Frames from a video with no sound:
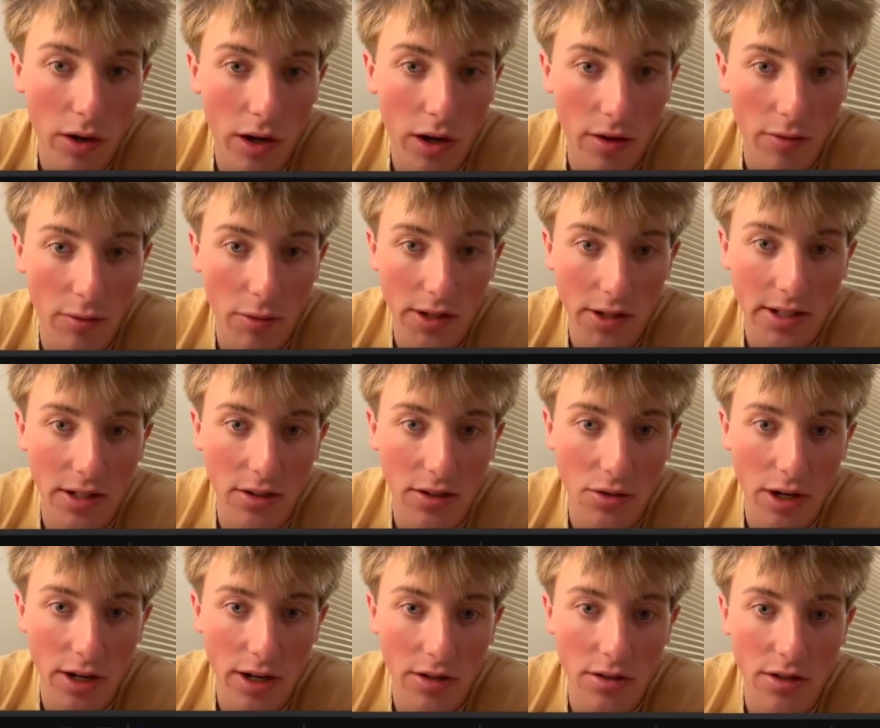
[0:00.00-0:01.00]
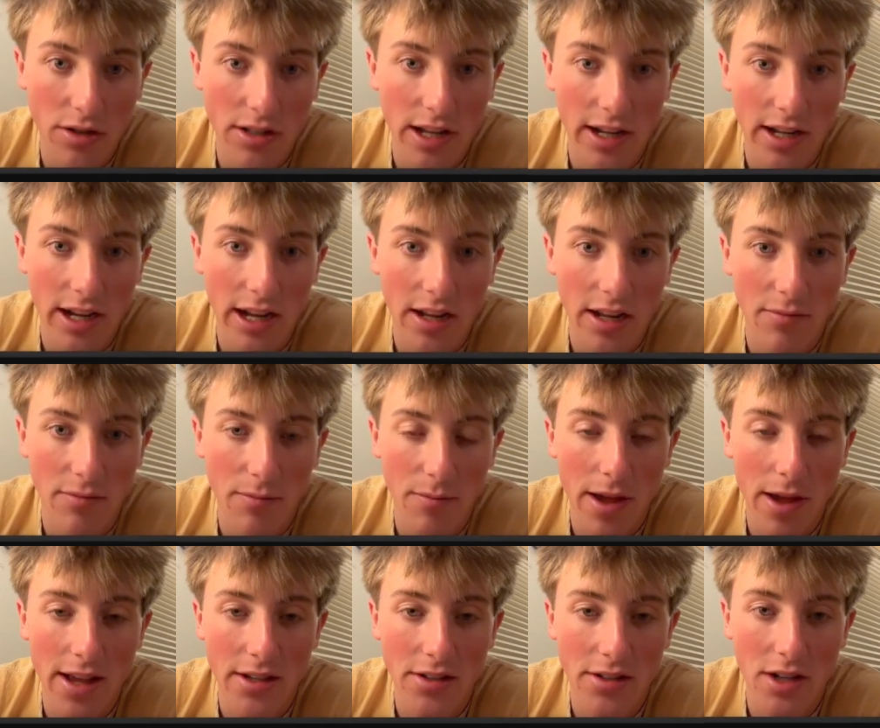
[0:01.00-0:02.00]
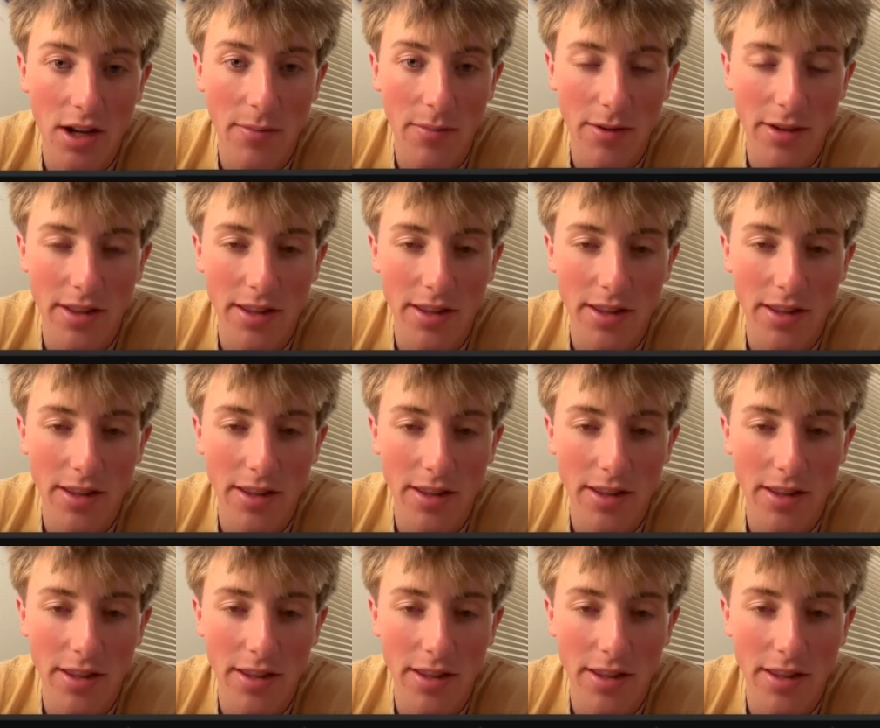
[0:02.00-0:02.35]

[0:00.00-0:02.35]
of retail traders that got messed up